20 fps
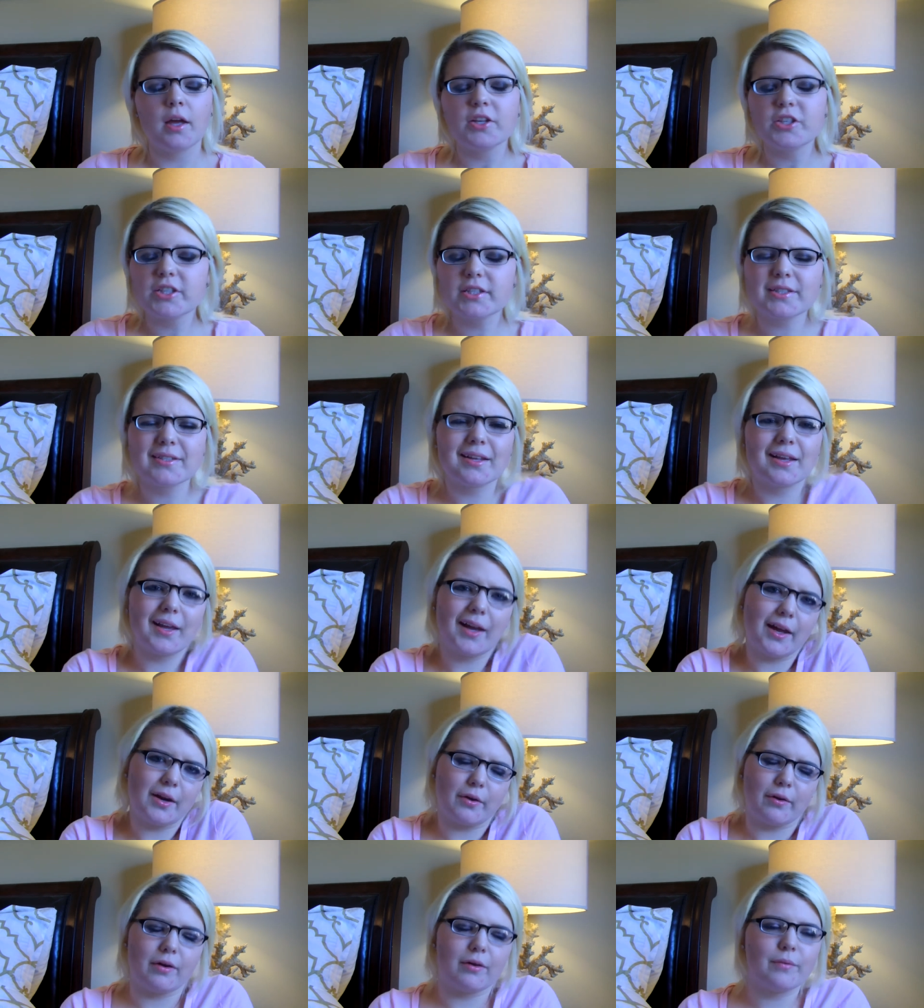Just,
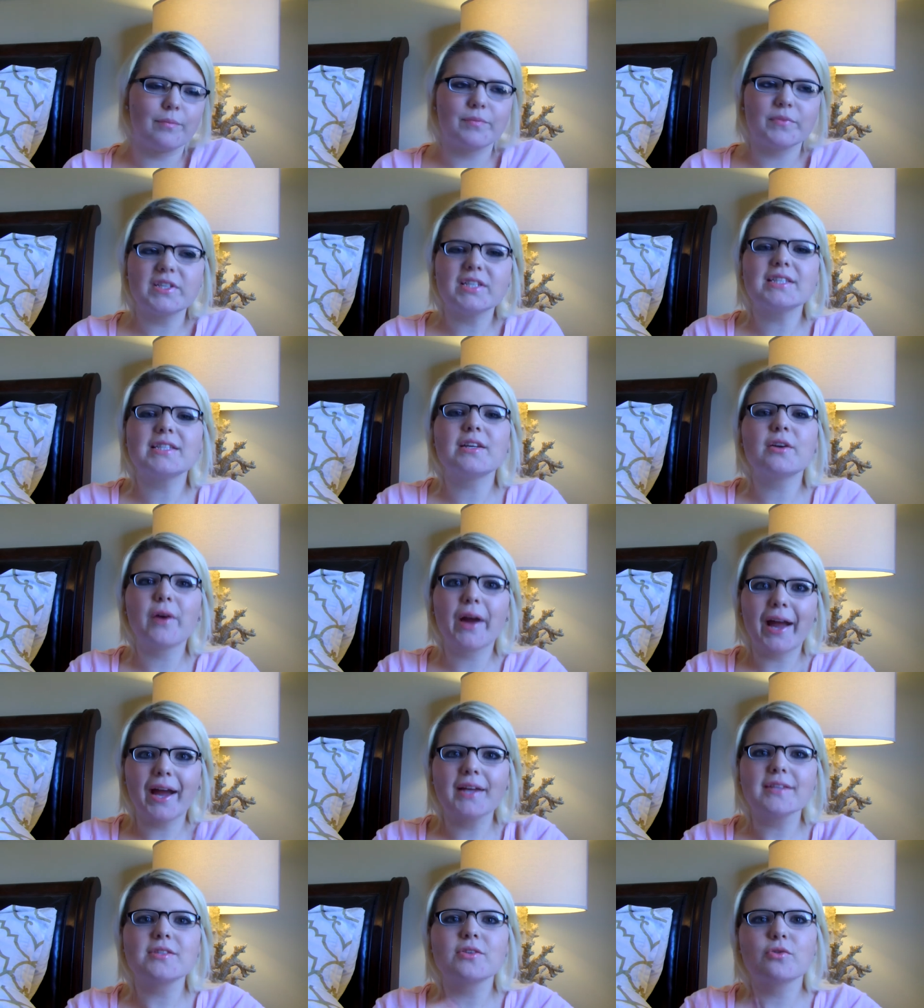I don't know. Just, it'll
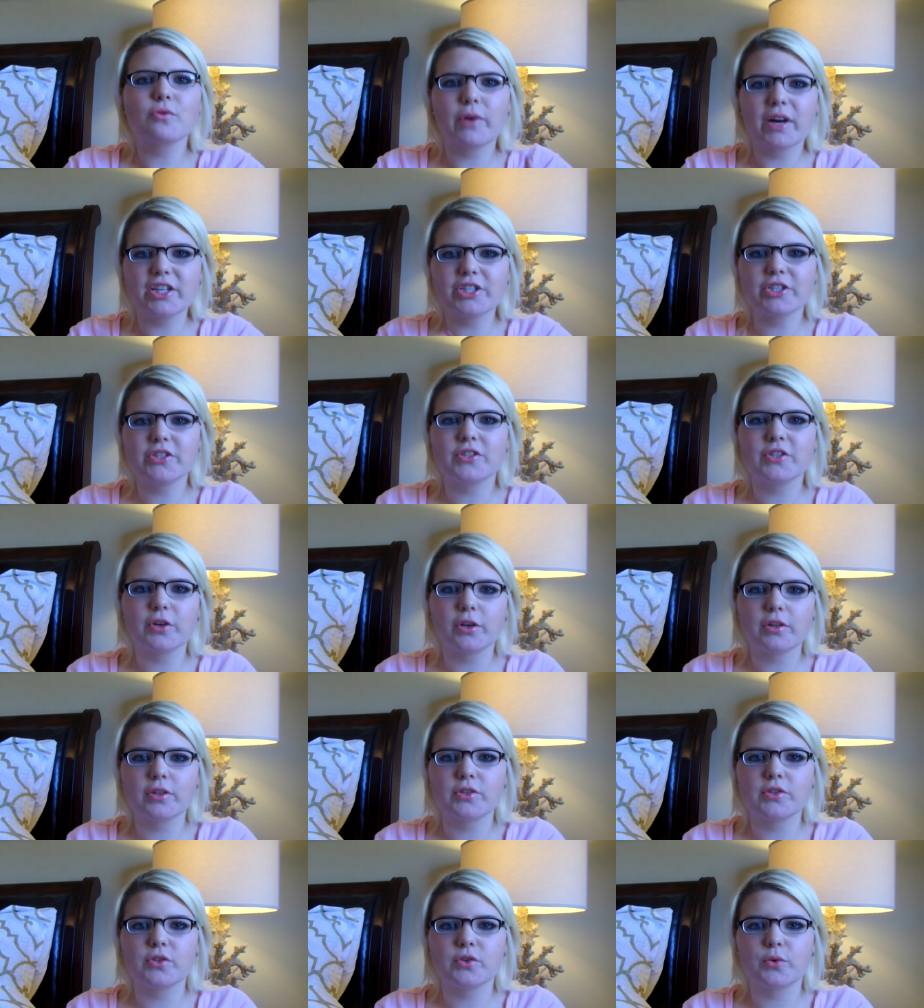ask you questions
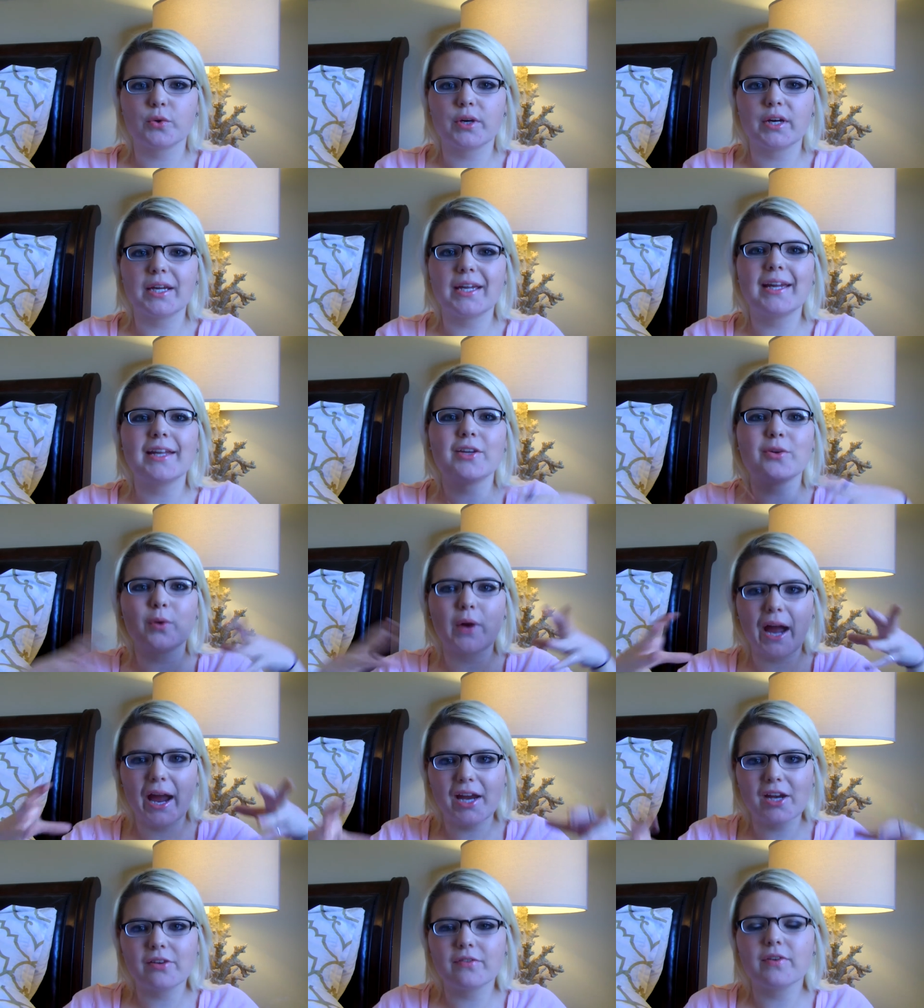during the story and you'll
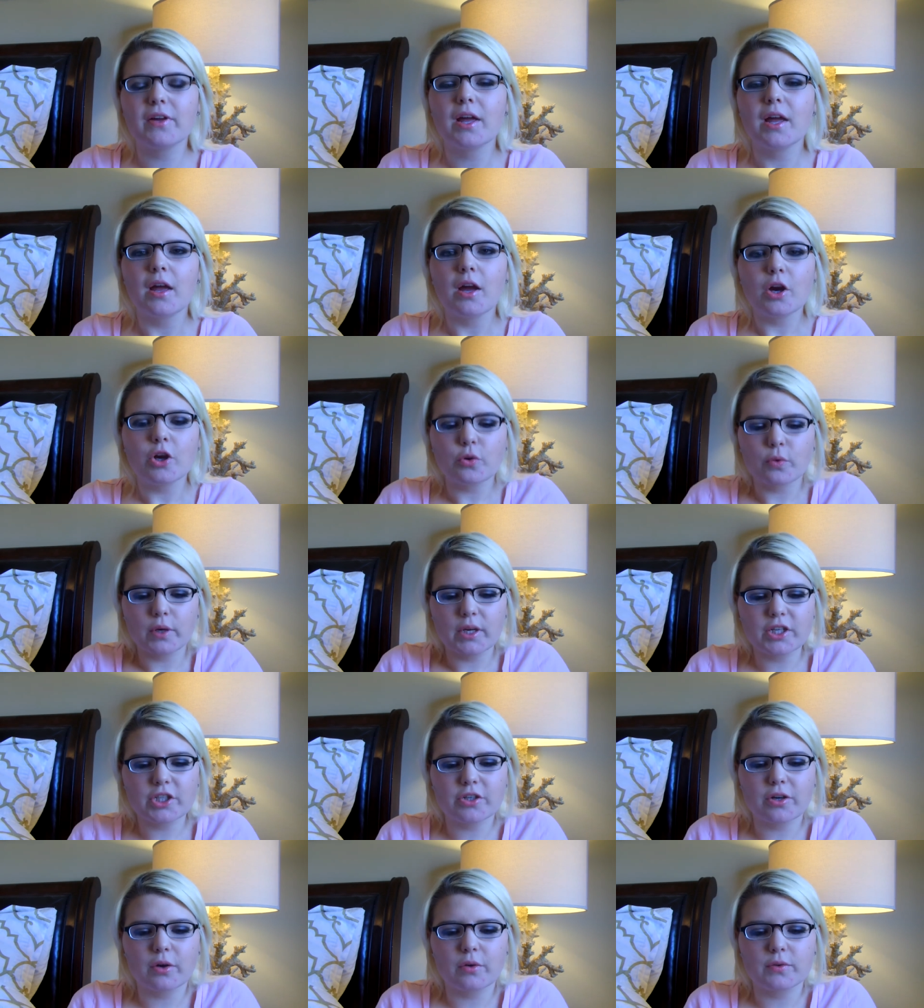kind of
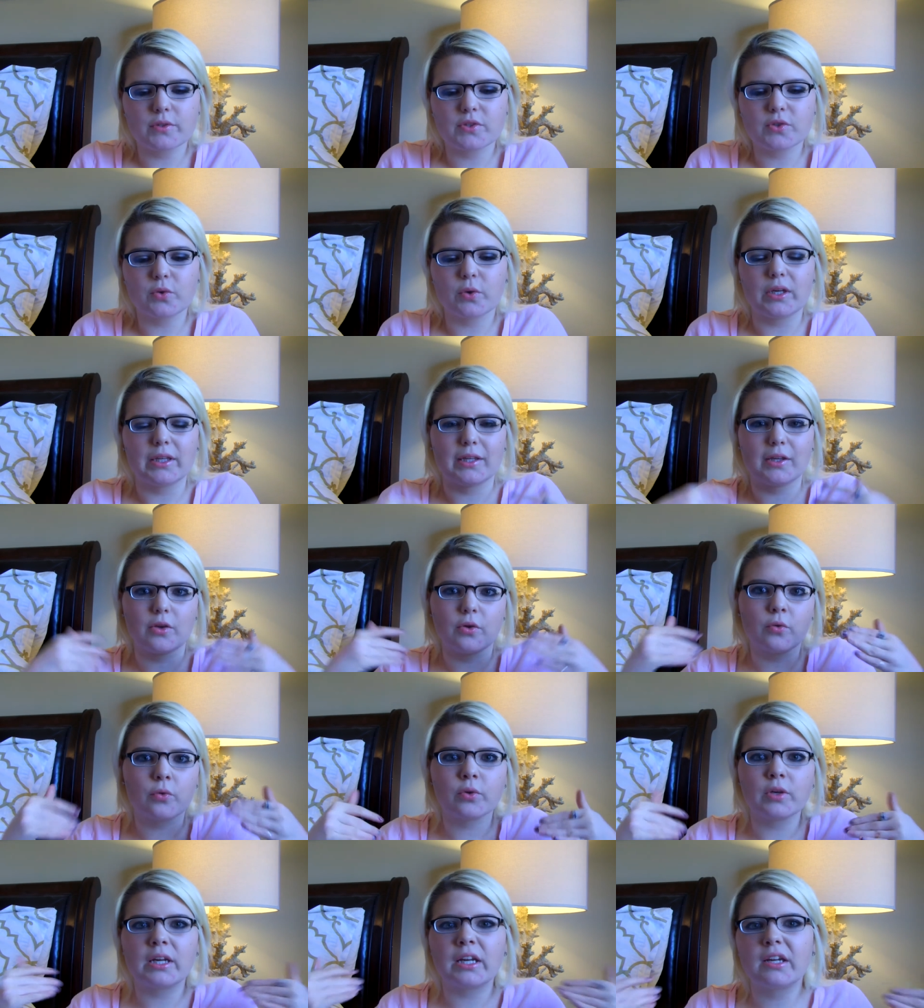create your own story. Like you
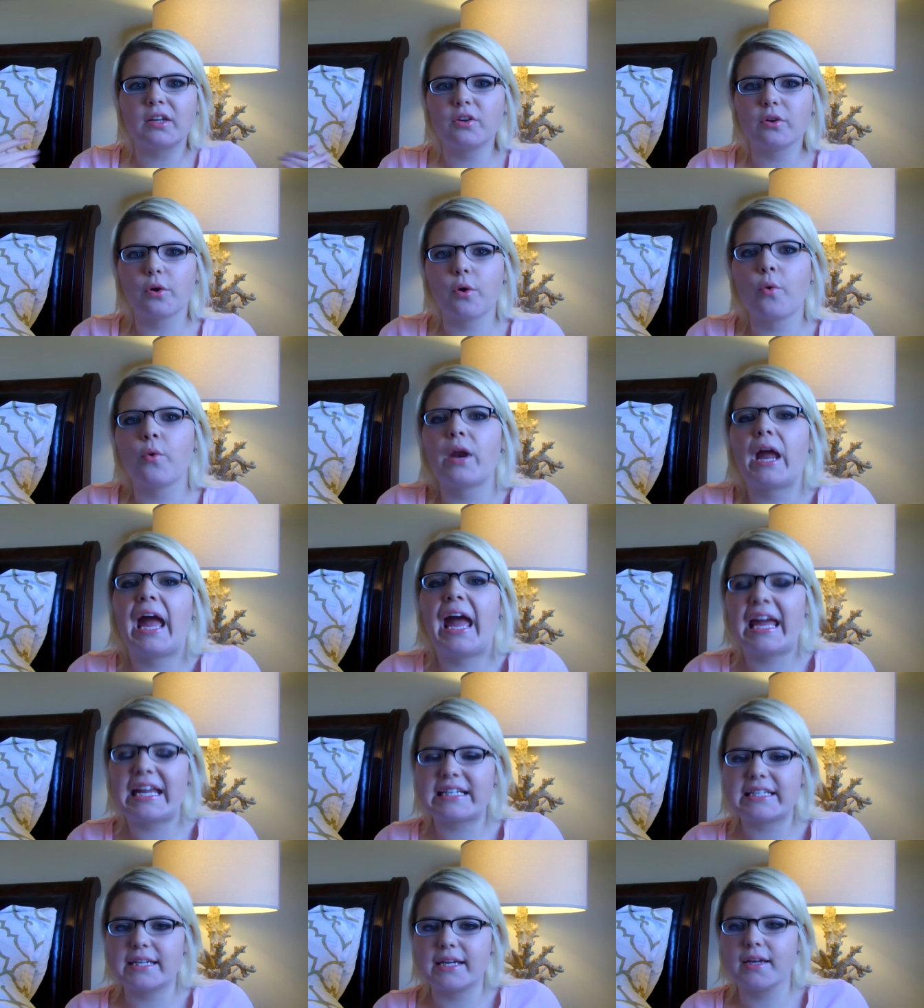created your own
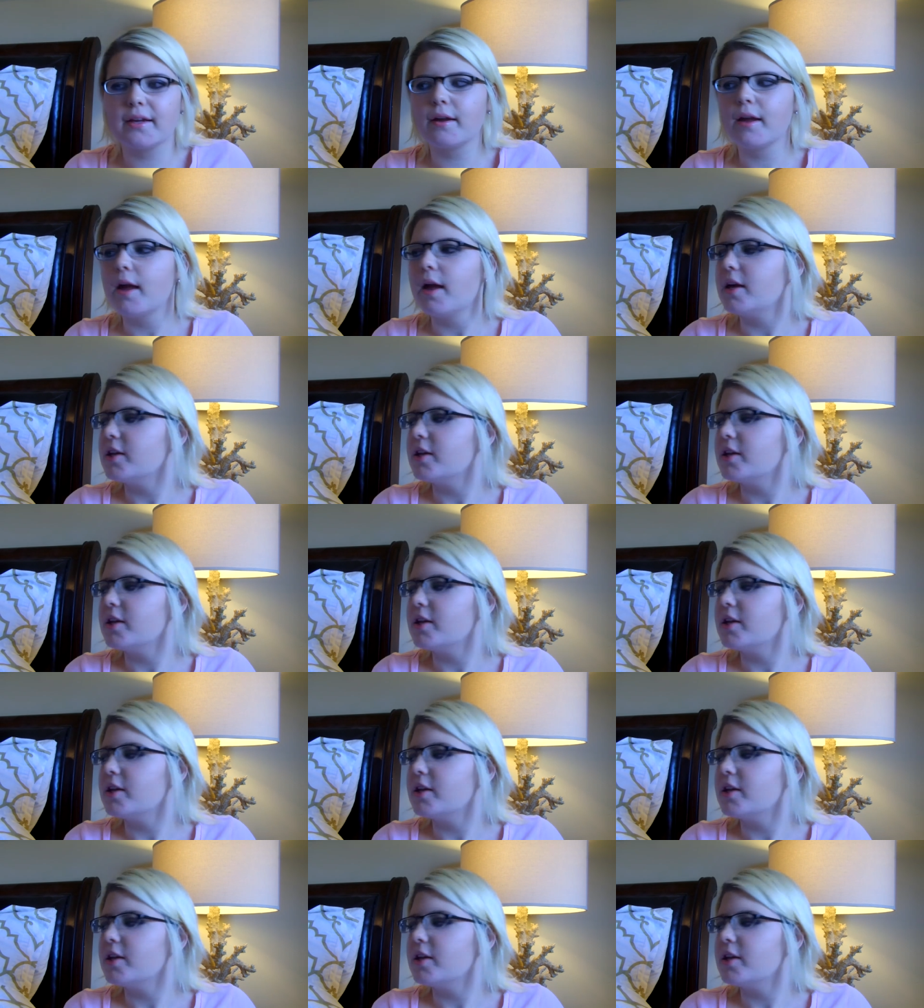ending.